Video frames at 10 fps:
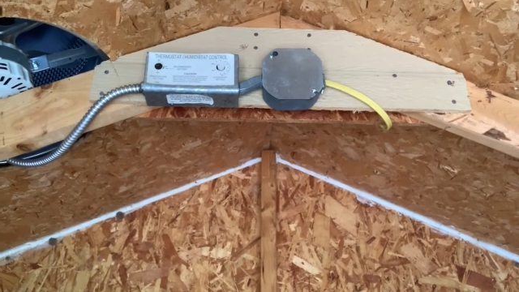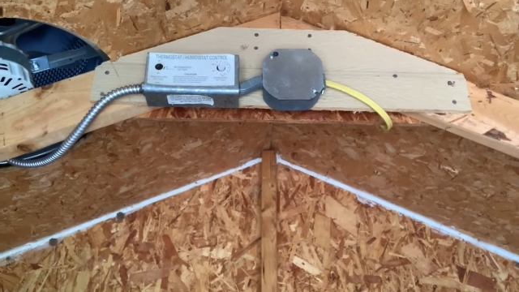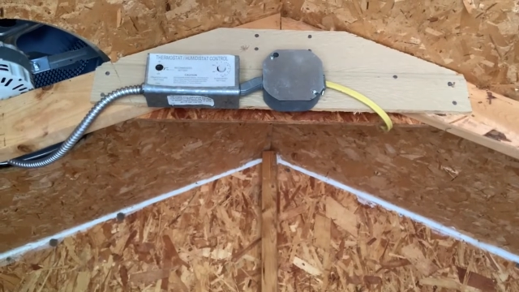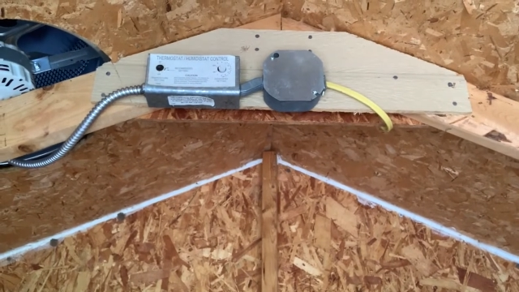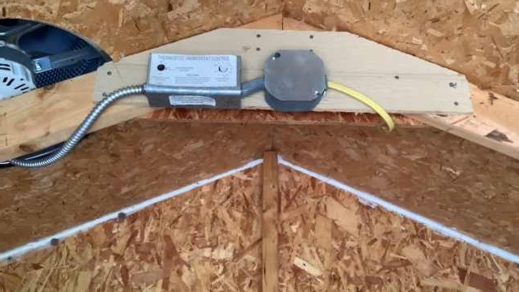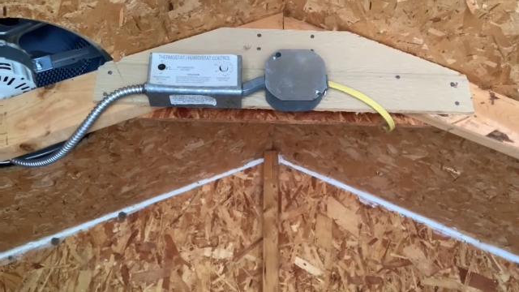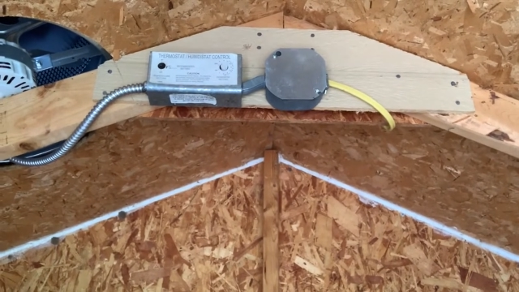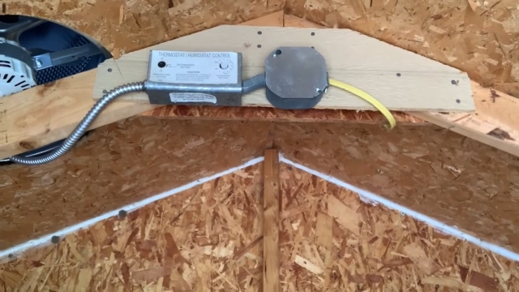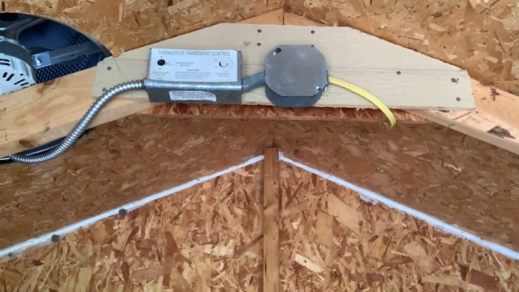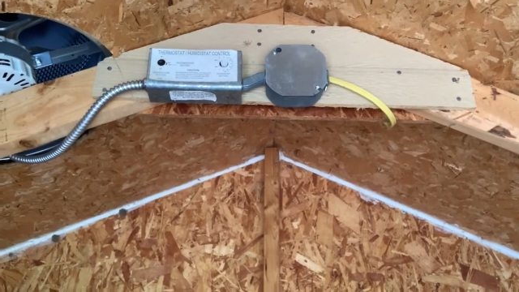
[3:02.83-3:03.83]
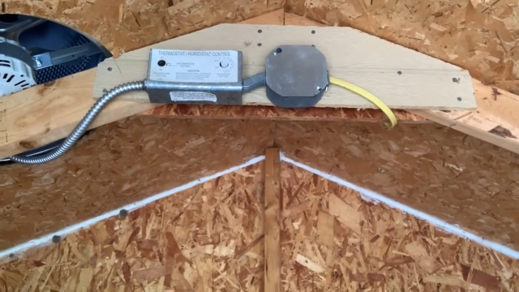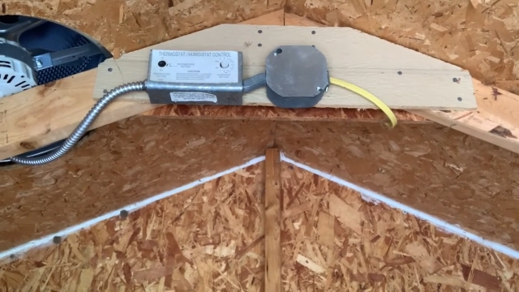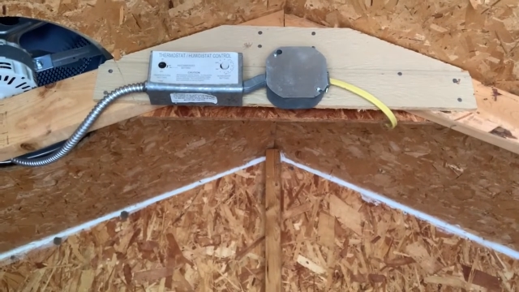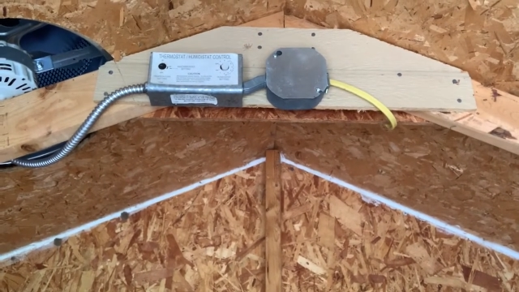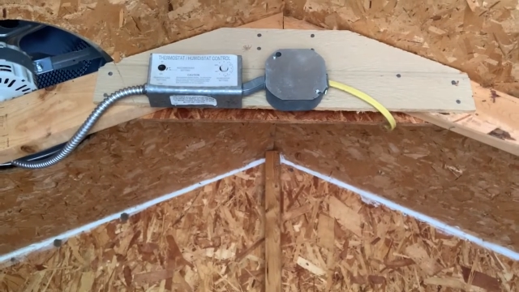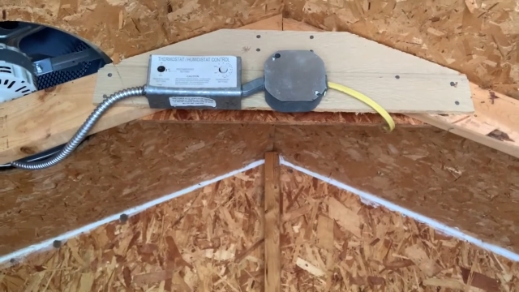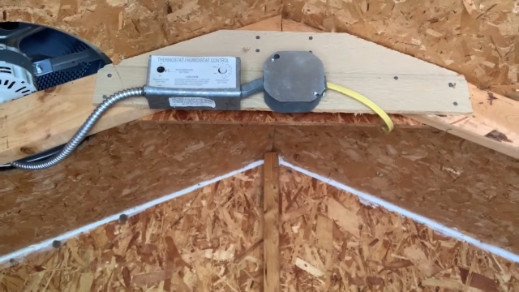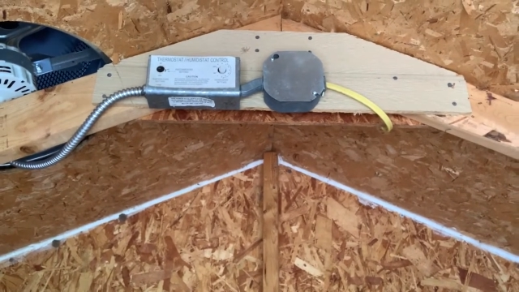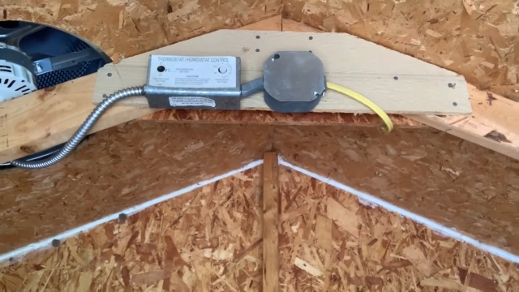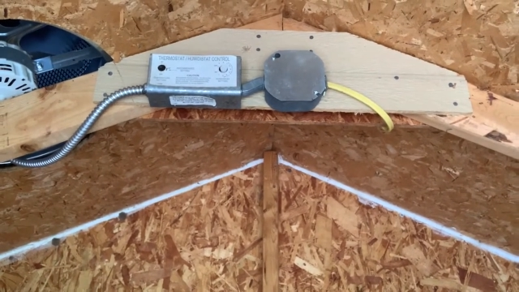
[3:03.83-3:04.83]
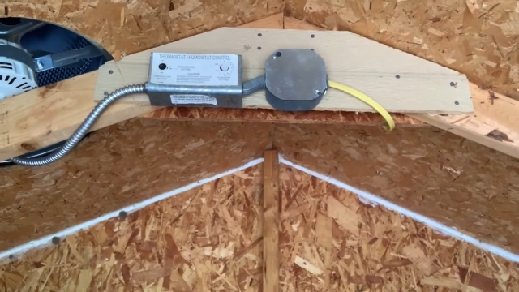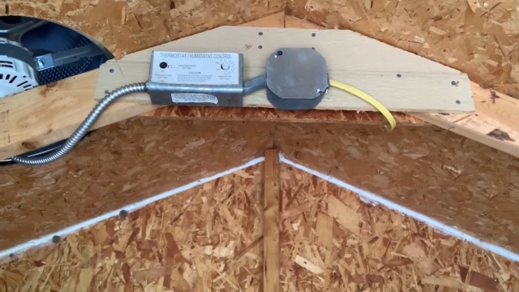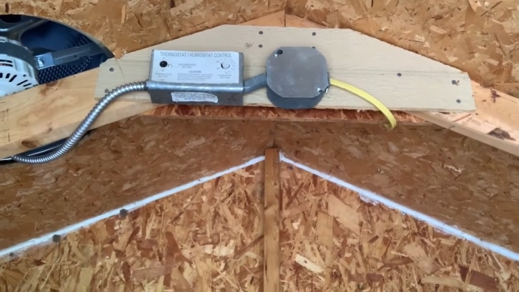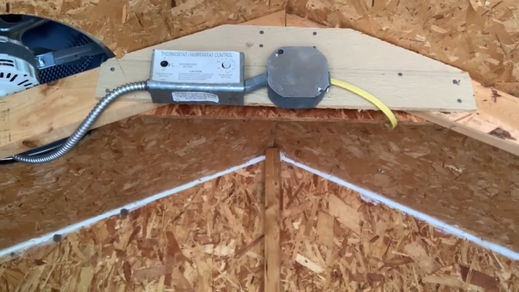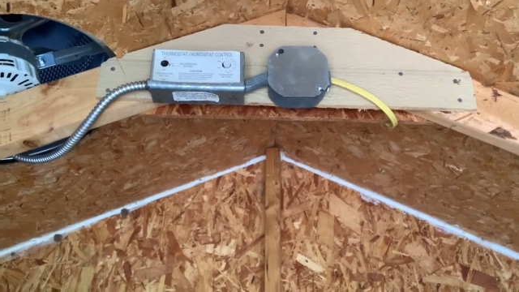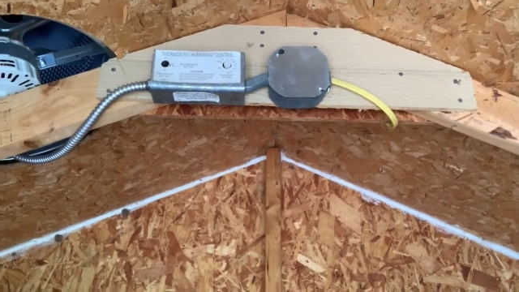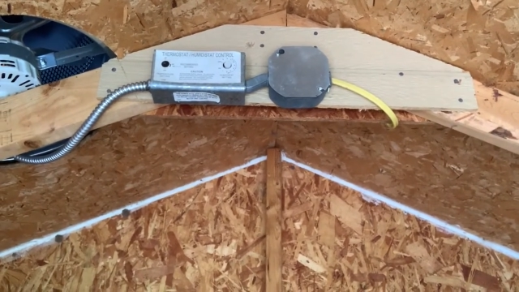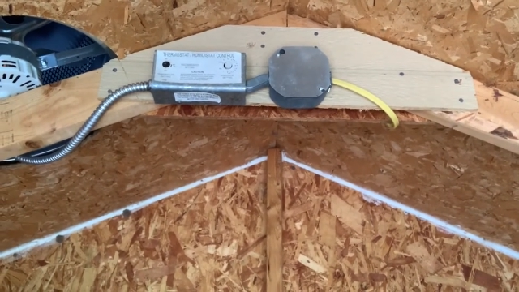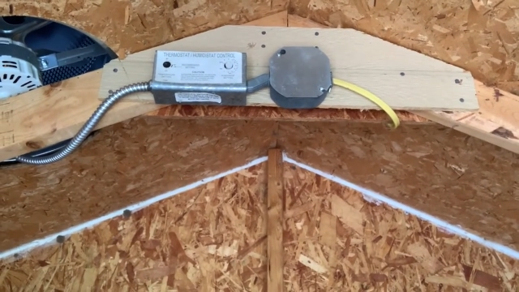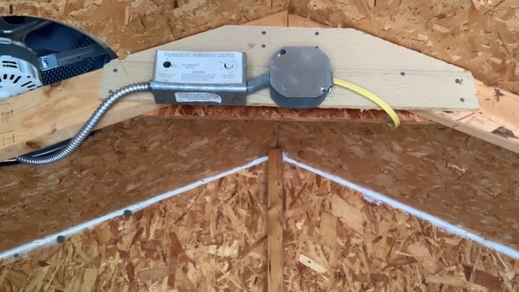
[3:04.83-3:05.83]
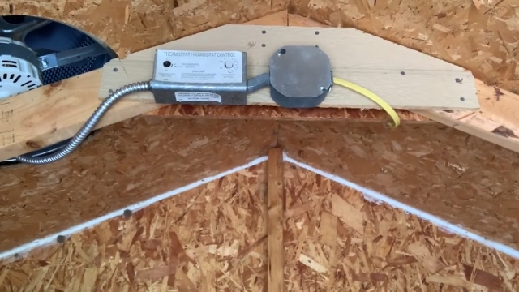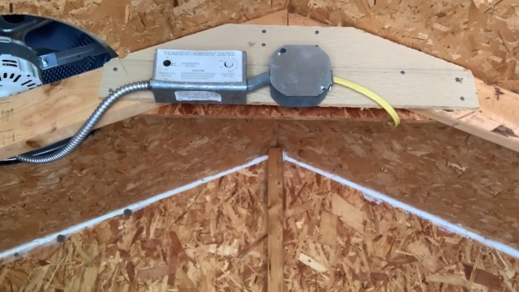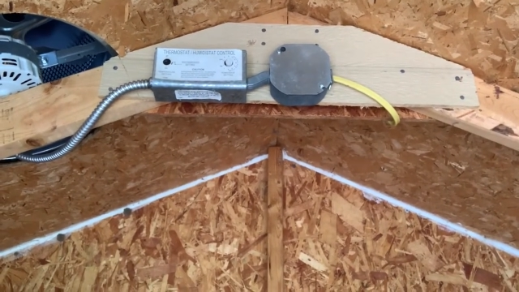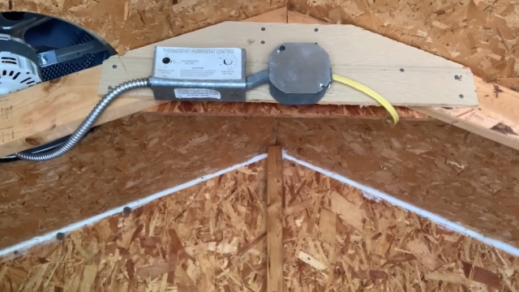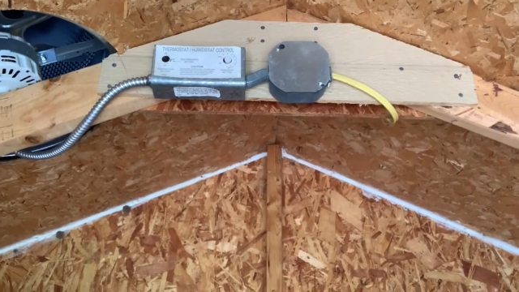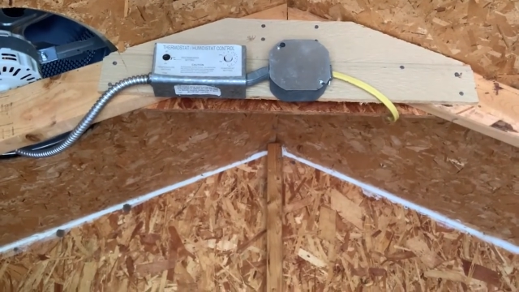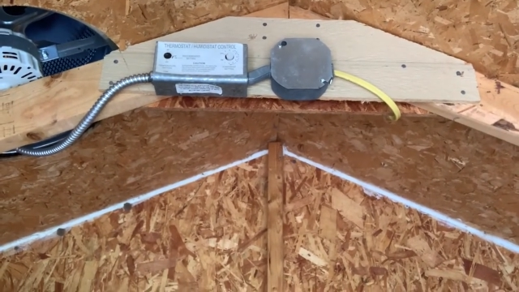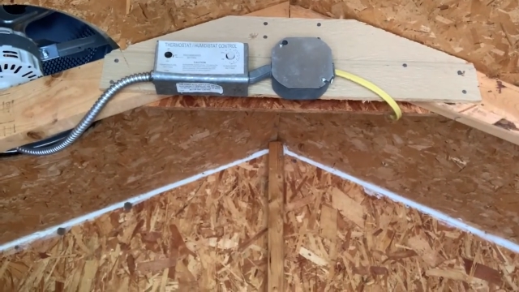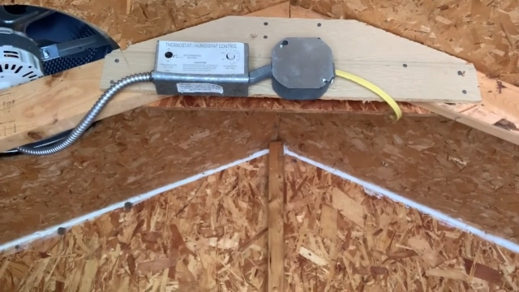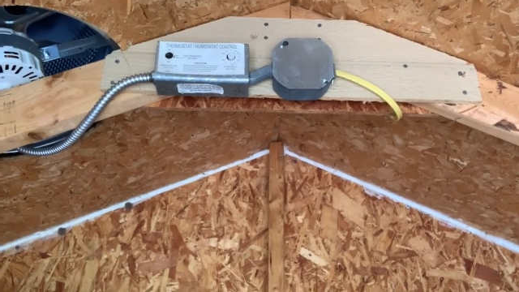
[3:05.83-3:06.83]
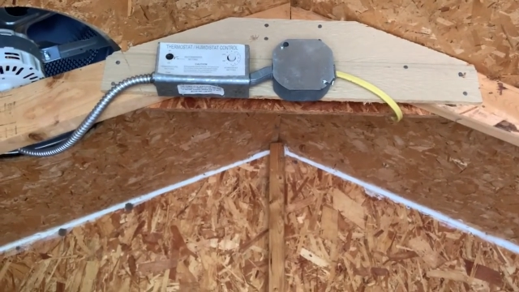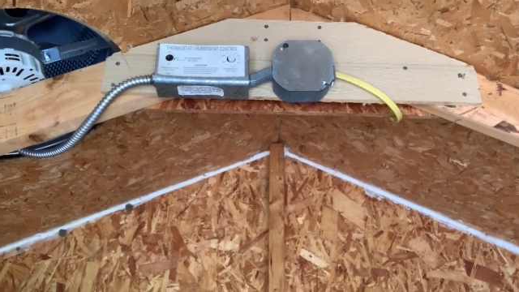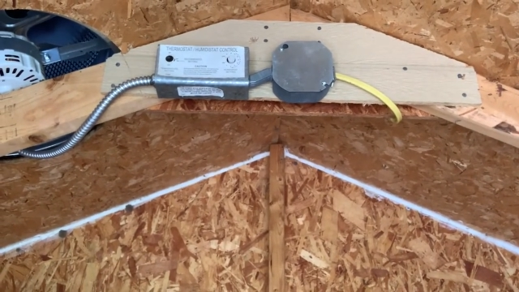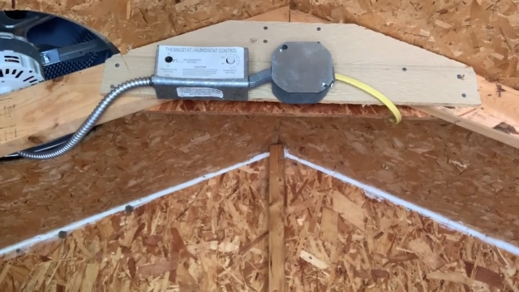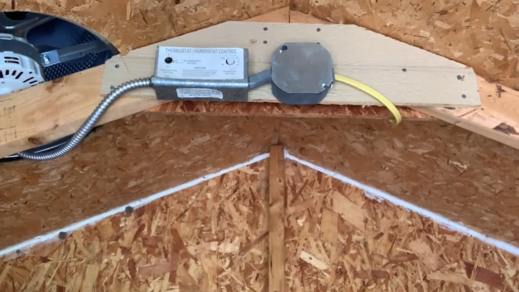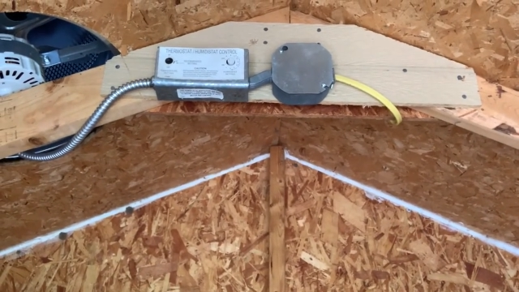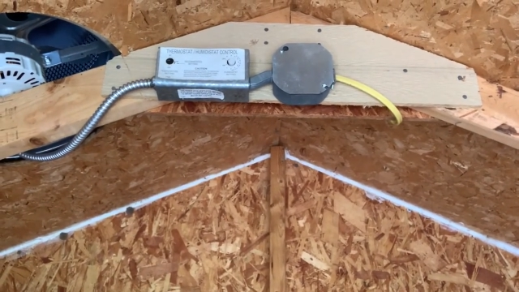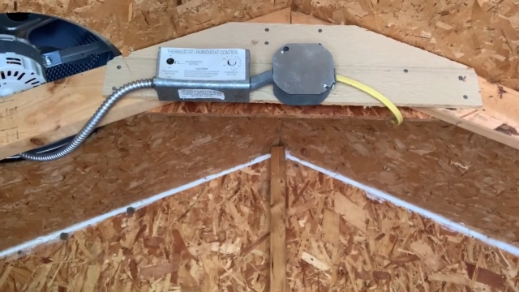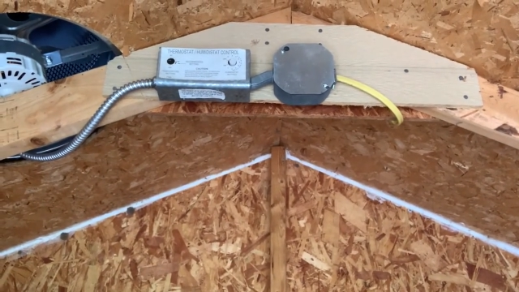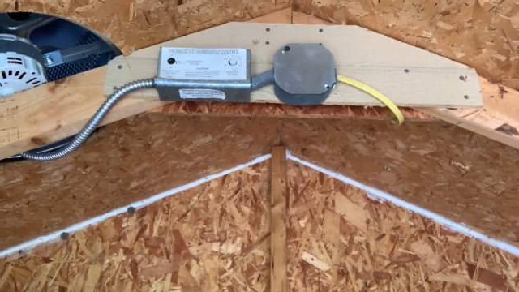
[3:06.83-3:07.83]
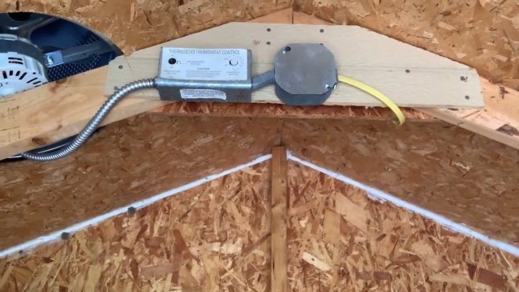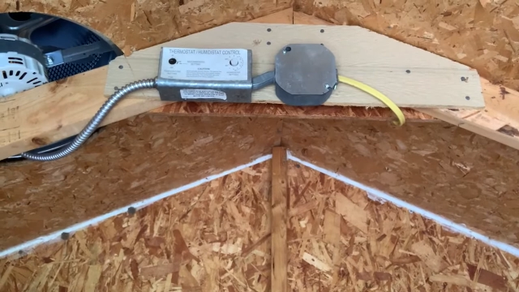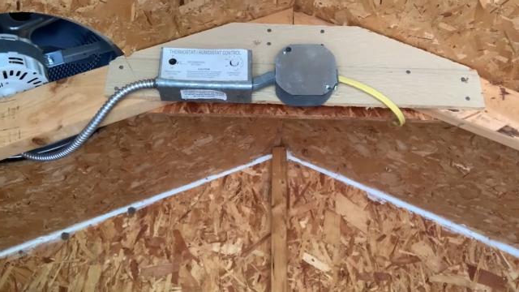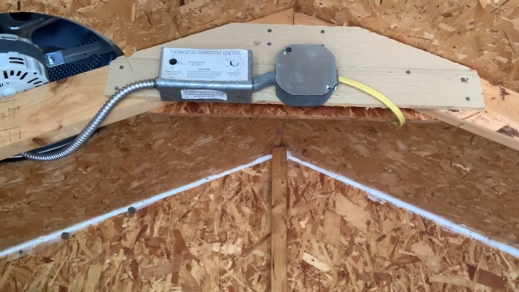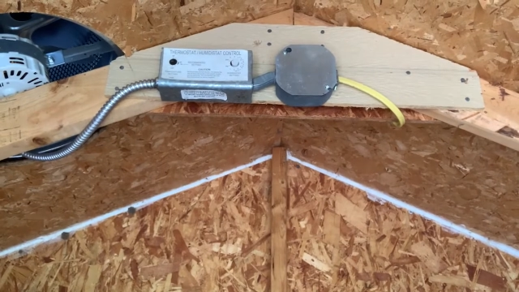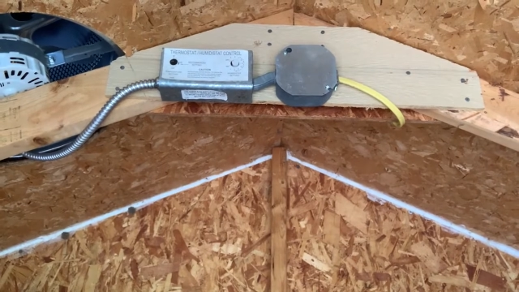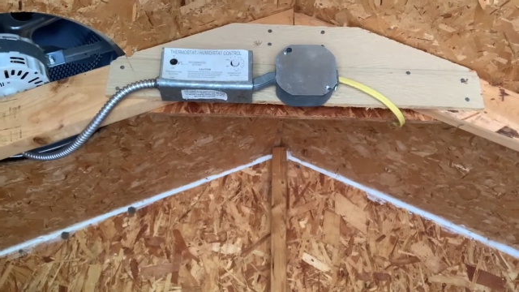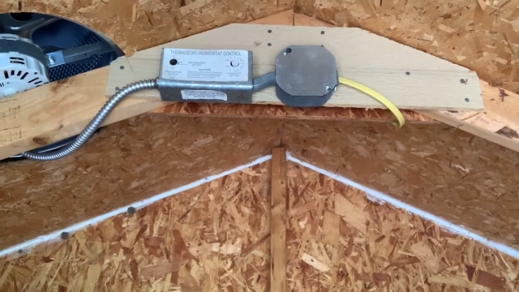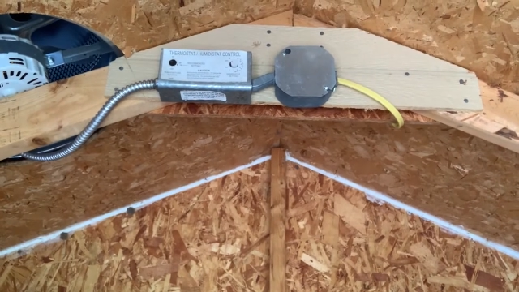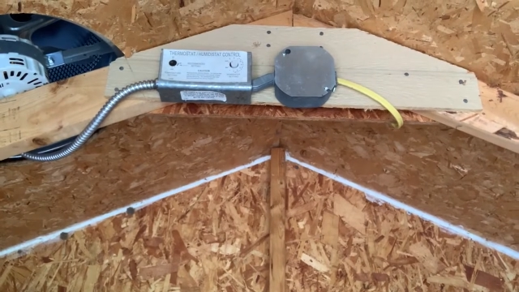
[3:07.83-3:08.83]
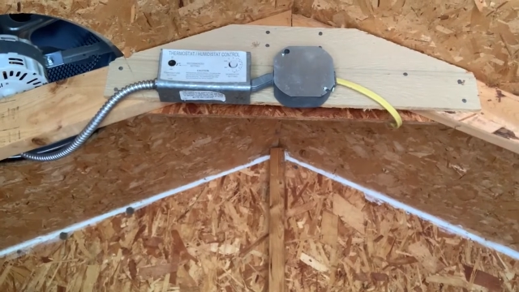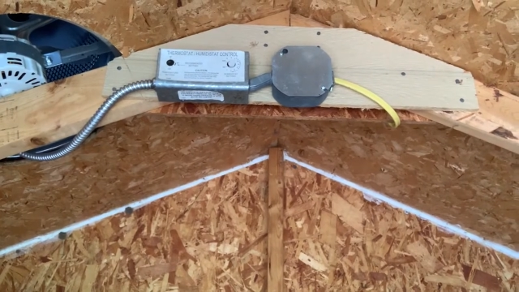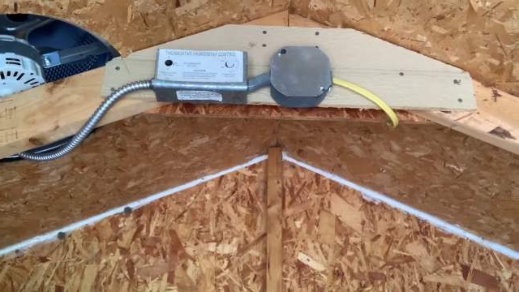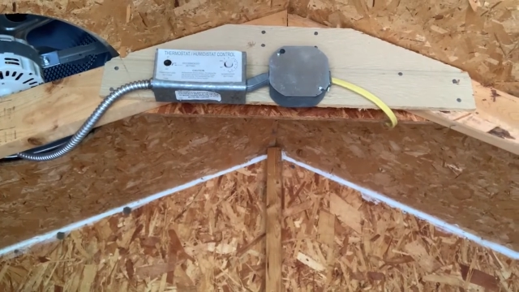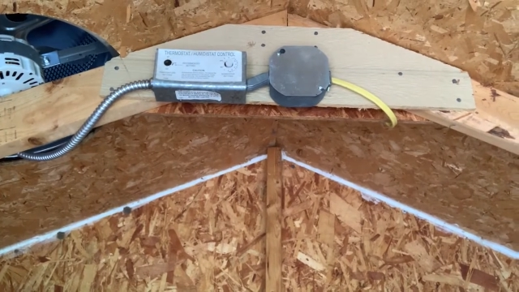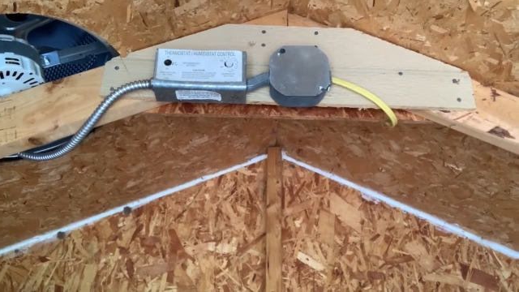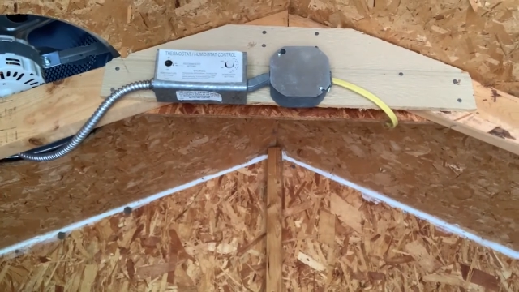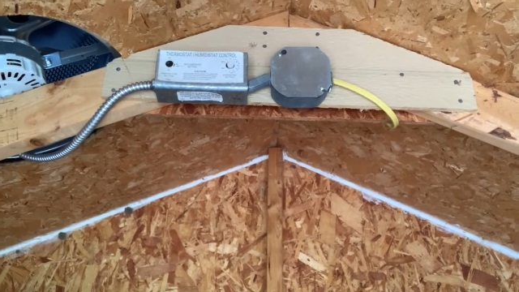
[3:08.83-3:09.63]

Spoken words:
Nobody's mouth can be seen.